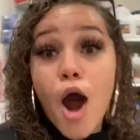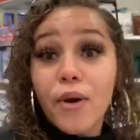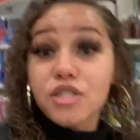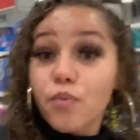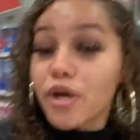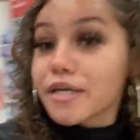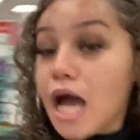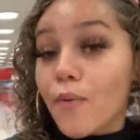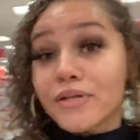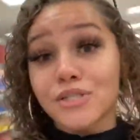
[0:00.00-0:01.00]
All right, so we are
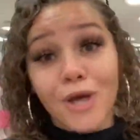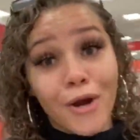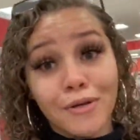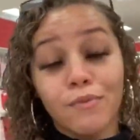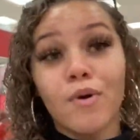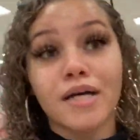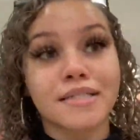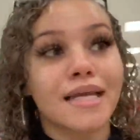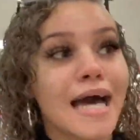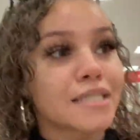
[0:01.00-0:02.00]
now in Target. We're walking
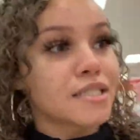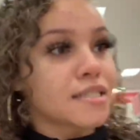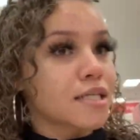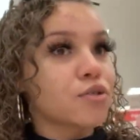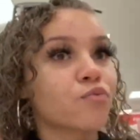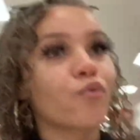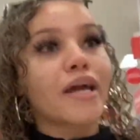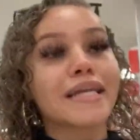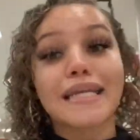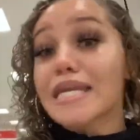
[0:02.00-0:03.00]
to the hygiene section
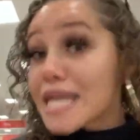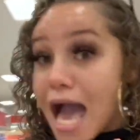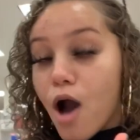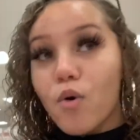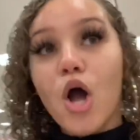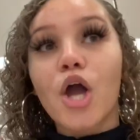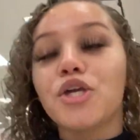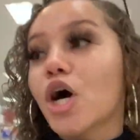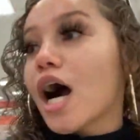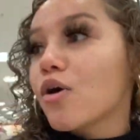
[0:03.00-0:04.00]
right now.
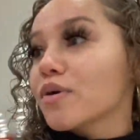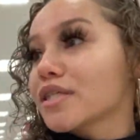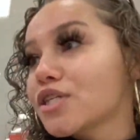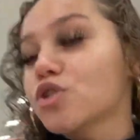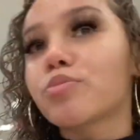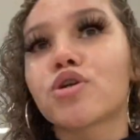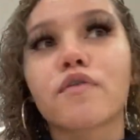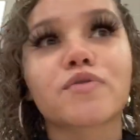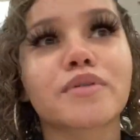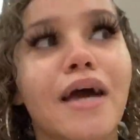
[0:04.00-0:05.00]
Y'all always get super
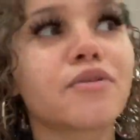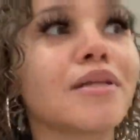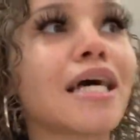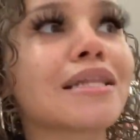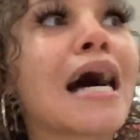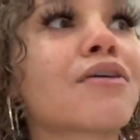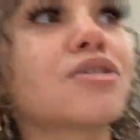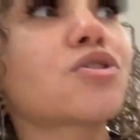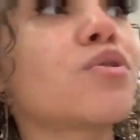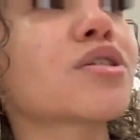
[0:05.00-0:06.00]
nervous when I have to be like loud in
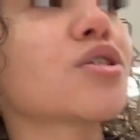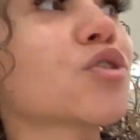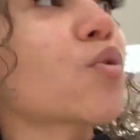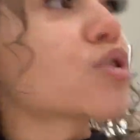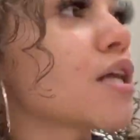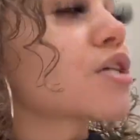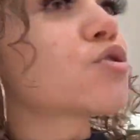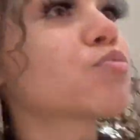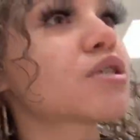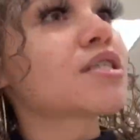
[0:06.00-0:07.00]
stores and the stores are like
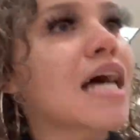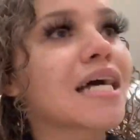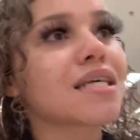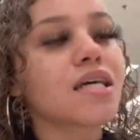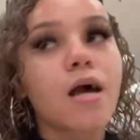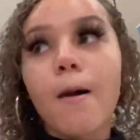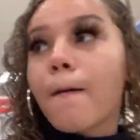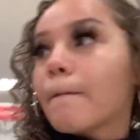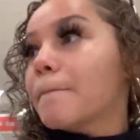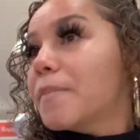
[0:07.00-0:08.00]
super silent,
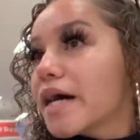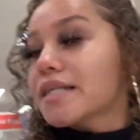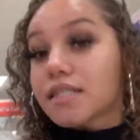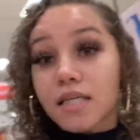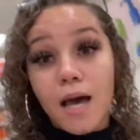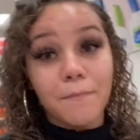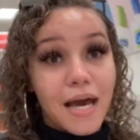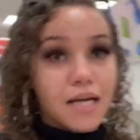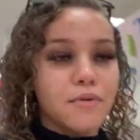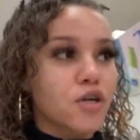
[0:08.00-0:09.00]
but I'm not
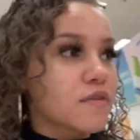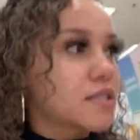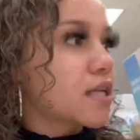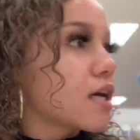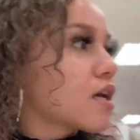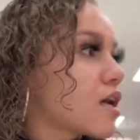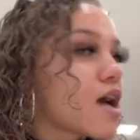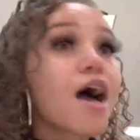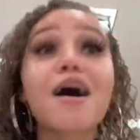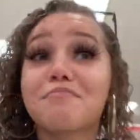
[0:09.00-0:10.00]
gonna be nervous today.
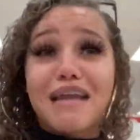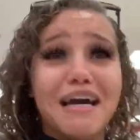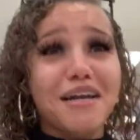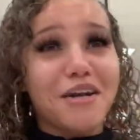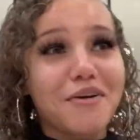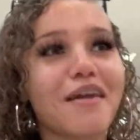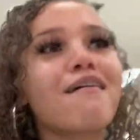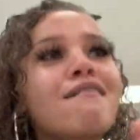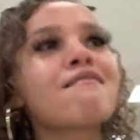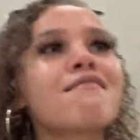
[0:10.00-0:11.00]
I'm not gonna do it.
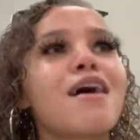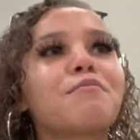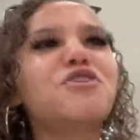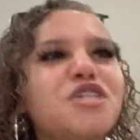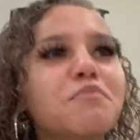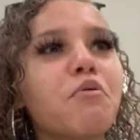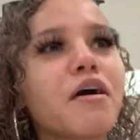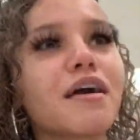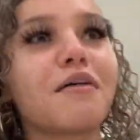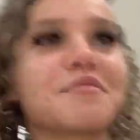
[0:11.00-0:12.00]
I'm a G
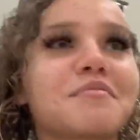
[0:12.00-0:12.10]
boy, I'm just